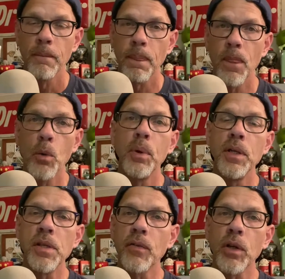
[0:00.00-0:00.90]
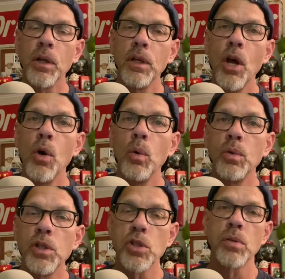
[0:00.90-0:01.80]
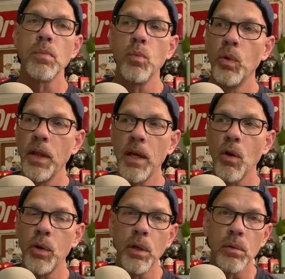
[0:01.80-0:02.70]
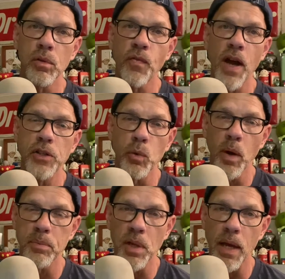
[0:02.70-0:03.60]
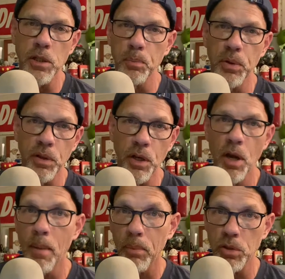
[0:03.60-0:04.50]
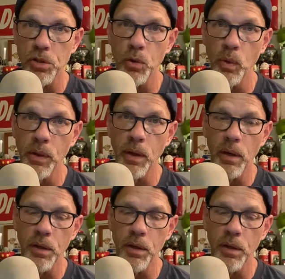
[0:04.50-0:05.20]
nobody's ever going to know just when they go to find your website to put the number two in there.